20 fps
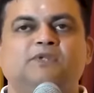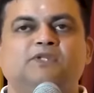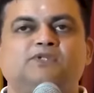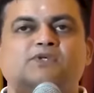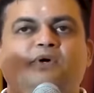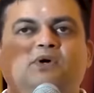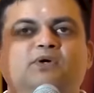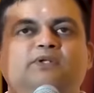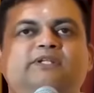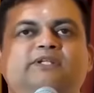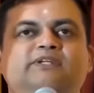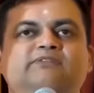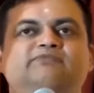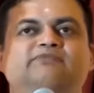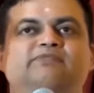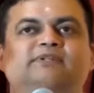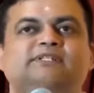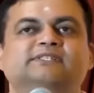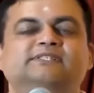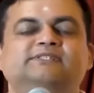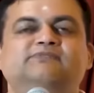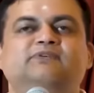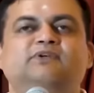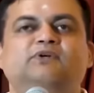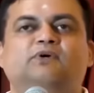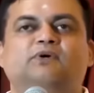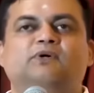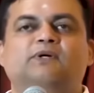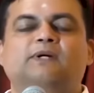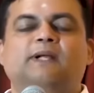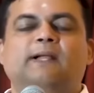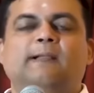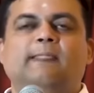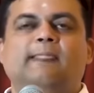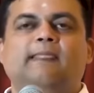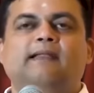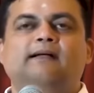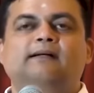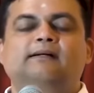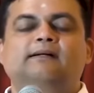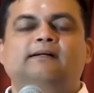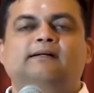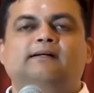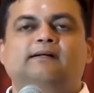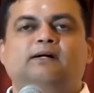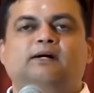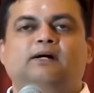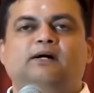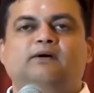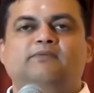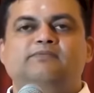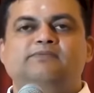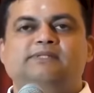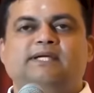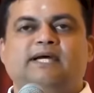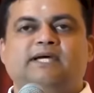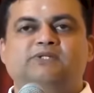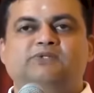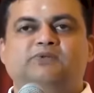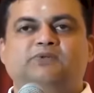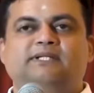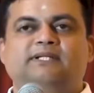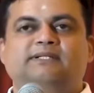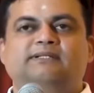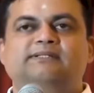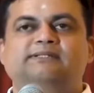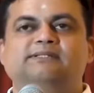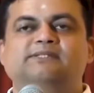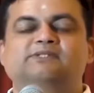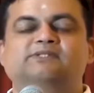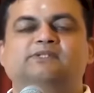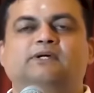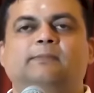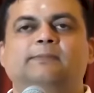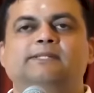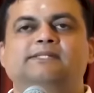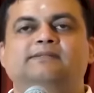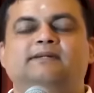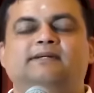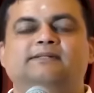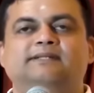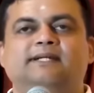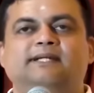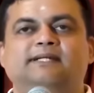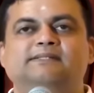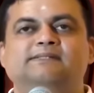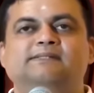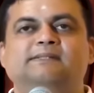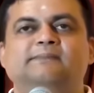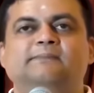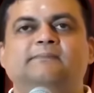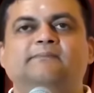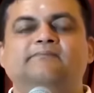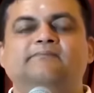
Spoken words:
So on the first floor of Sai Shruti, this is Swami's residence,